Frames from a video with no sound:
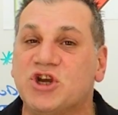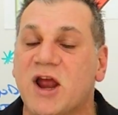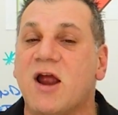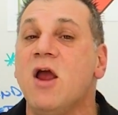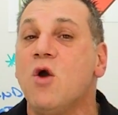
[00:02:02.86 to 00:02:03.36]

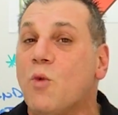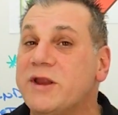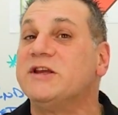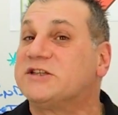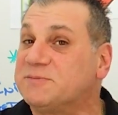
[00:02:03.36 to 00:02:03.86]
share.
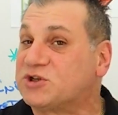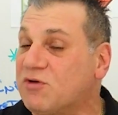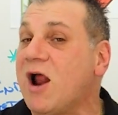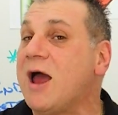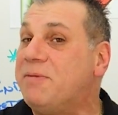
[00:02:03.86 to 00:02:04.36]
When you
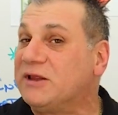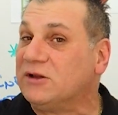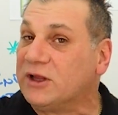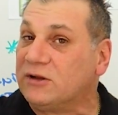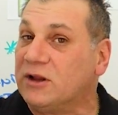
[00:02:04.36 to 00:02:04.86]
subscribe, hit
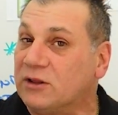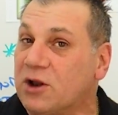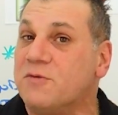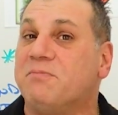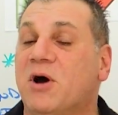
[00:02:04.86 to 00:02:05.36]
the little
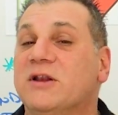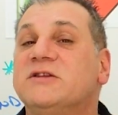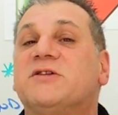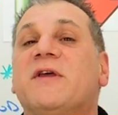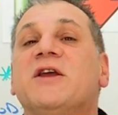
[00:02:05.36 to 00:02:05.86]
alert
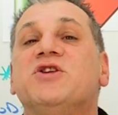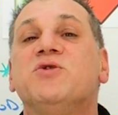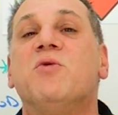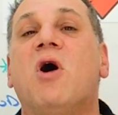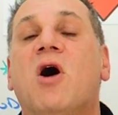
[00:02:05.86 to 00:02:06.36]
button so that
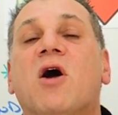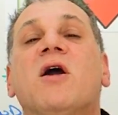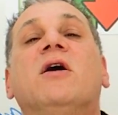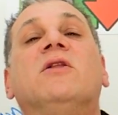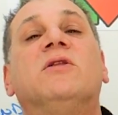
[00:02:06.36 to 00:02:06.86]
you
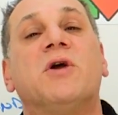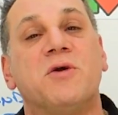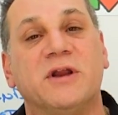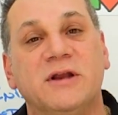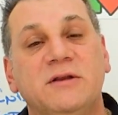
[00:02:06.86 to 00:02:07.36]
are
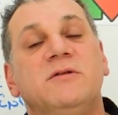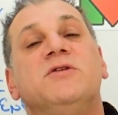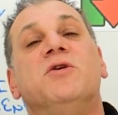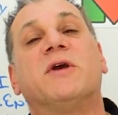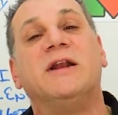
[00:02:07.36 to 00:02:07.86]
alerted.
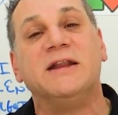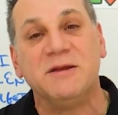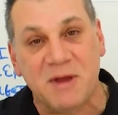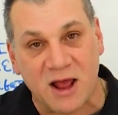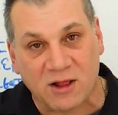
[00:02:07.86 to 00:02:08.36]
You'll get an
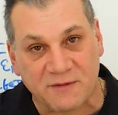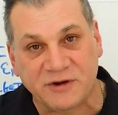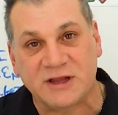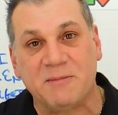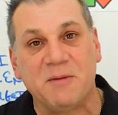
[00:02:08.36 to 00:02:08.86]
email
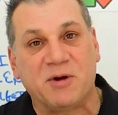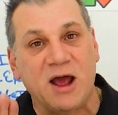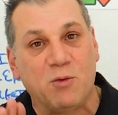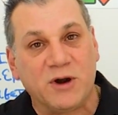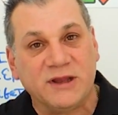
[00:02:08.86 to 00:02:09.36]
every time I put
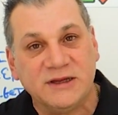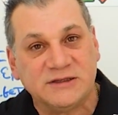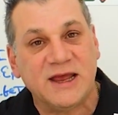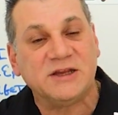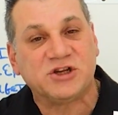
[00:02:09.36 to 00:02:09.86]
out one of
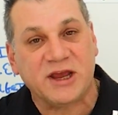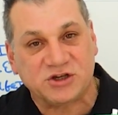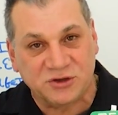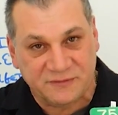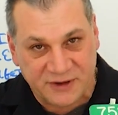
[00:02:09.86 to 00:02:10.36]
these
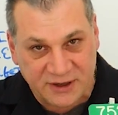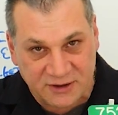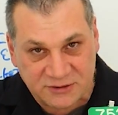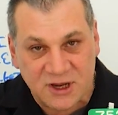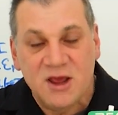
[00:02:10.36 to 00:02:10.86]
educational
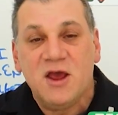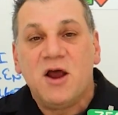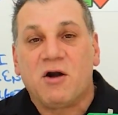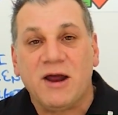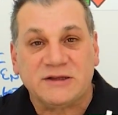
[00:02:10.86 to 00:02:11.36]
videos.
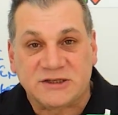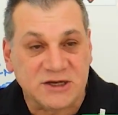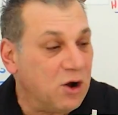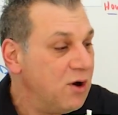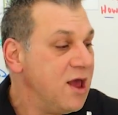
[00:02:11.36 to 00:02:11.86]
All right,
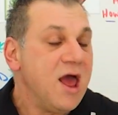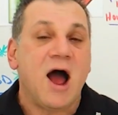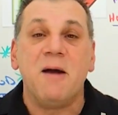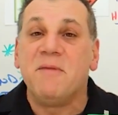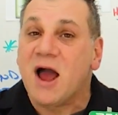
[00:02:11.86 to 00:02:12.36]
so
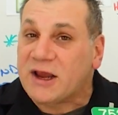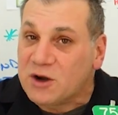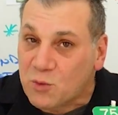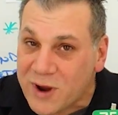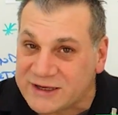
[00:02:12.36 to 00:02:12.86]
I'm not
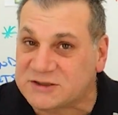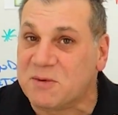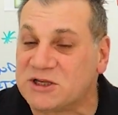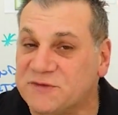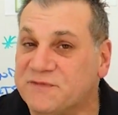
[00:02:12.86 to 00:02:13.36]
going to waste
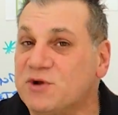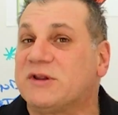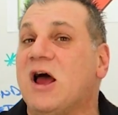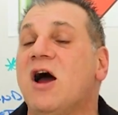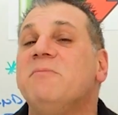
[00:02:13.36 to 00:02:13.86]
much of your
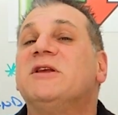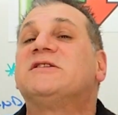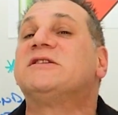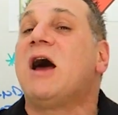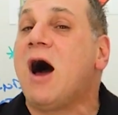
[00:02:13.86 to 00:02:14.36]
time.
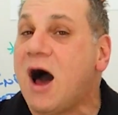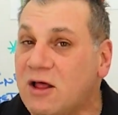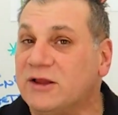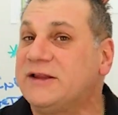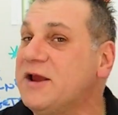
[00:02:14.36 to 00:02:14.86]
This is a
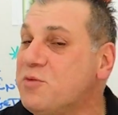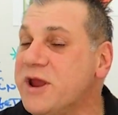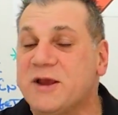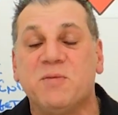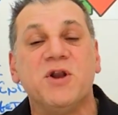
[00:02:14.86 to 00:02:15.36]
holiday
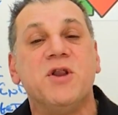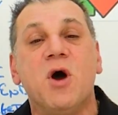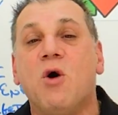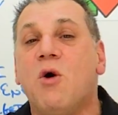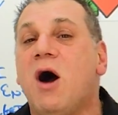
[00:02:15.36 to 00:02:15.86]
week, but
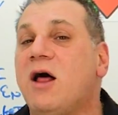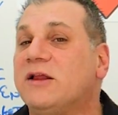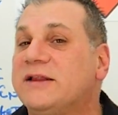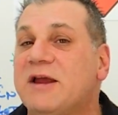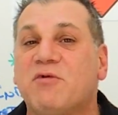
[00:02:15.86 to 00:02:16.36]
no
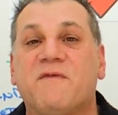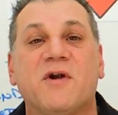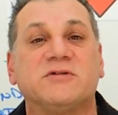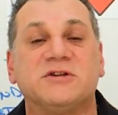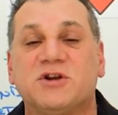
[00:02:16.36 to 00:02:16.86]
holiday
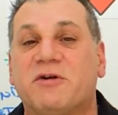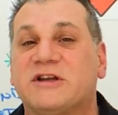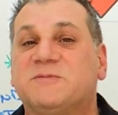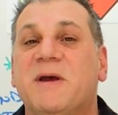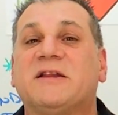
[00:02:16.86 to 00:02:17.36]
reversals are
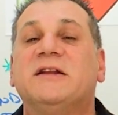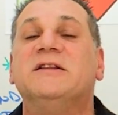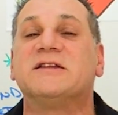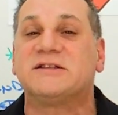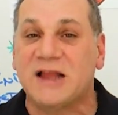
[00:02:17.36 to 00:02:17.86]
expected
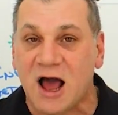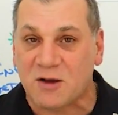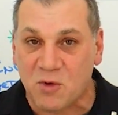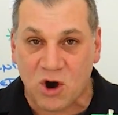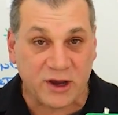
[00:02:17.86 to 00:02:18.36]
in the
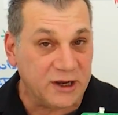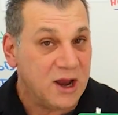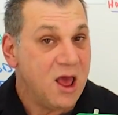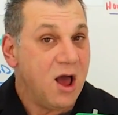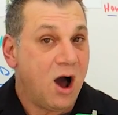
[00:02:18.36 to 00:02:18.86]
stock
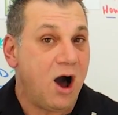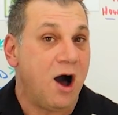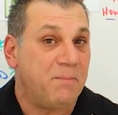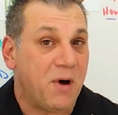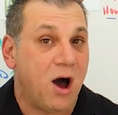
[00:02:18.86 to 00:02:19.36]
market.
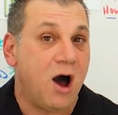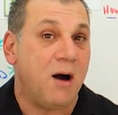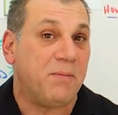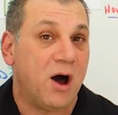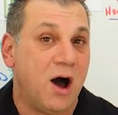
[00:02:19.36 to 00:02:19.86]
Up,
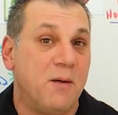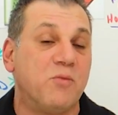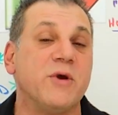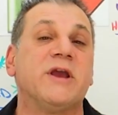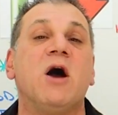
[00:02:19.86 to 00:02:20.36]
up,
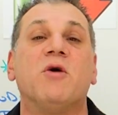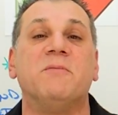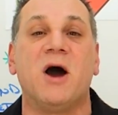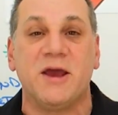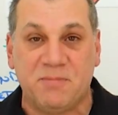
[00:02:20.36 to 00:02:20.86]
up we go,
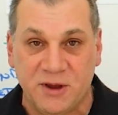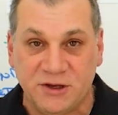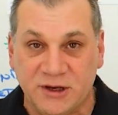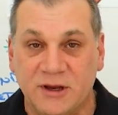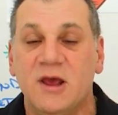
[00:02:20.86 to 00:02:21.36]
in my
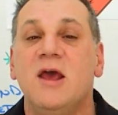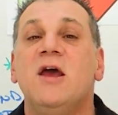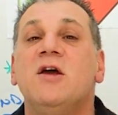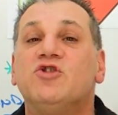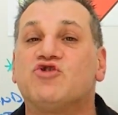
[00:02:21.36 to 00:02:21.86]
opinion.
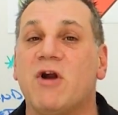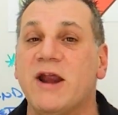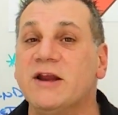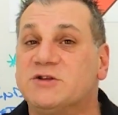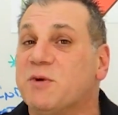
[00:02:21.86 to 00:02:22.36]

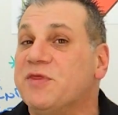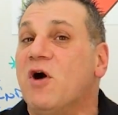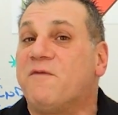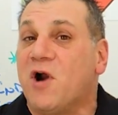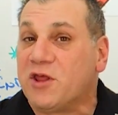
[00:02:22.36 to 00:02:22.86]
Traders, with
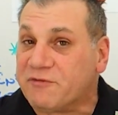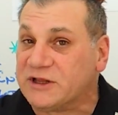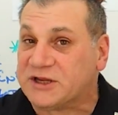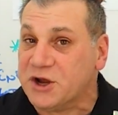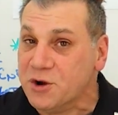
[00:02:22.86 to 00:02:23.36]
no further
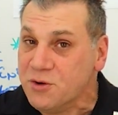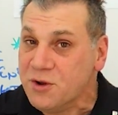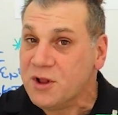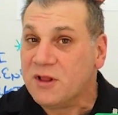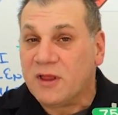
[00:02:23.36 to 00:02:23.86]

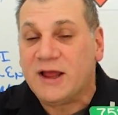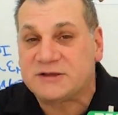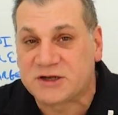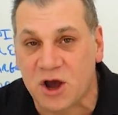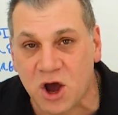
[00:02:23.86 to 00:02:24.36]
ado,
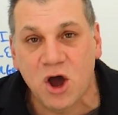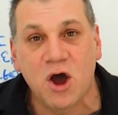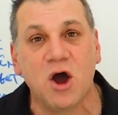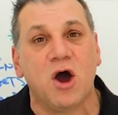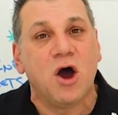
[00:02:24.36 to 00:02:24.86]
let's
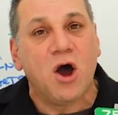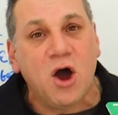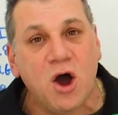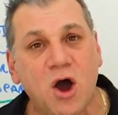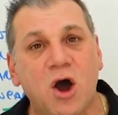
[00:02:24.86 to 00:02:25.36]

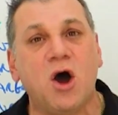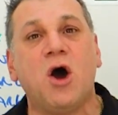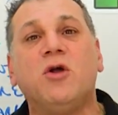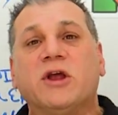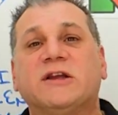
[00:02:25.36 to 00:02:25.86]

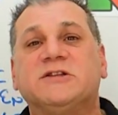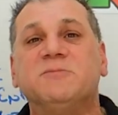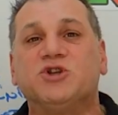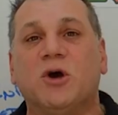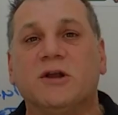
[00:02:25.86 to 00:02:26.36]
go look at
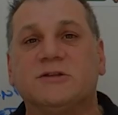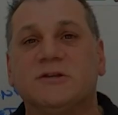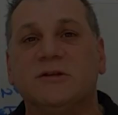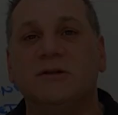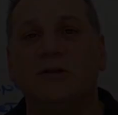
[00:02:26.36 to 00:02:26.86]
some charts.